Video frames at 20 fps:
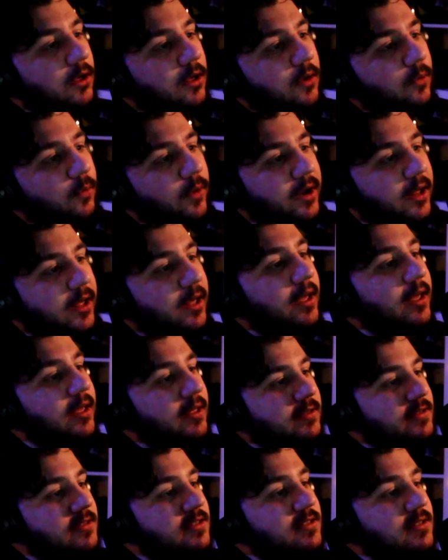when it
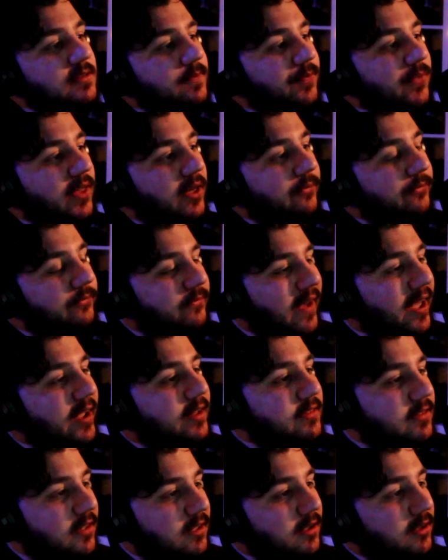is
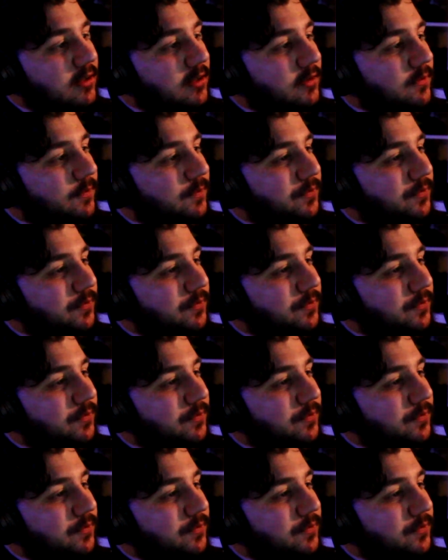affecting